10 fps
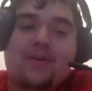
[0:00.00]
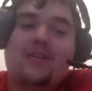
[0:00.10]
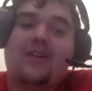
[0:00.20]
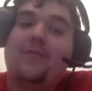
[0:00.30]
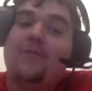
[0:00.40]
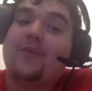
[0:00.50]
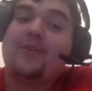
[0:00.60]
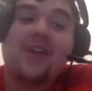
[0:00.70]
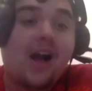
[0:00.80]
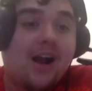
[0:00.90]
They're
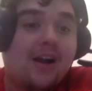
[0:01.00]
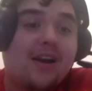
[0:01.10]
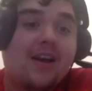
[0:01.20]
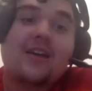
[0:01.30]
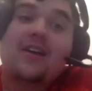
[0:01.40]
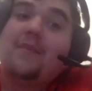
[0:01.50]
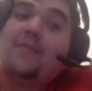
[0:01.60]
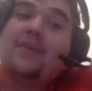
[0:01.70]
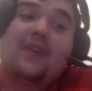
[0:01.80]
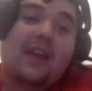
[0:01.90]
young,
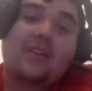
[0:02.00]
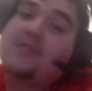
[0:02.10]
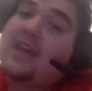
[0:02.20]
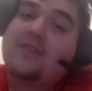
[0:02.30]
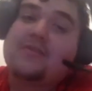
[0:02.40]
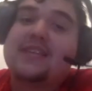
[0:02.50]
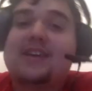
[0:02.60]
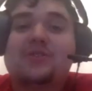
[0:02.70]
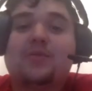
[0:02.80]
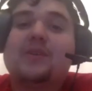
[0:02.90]
but you can't use that
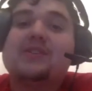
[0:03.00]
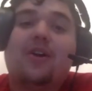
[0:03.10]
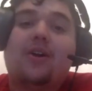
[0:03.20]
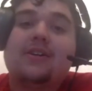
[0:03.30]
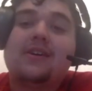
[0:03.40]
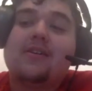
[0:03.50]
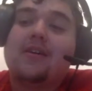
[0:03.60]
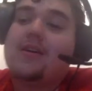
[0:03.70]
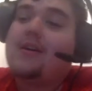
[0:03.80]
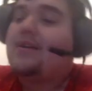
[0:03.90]
as the reason all year.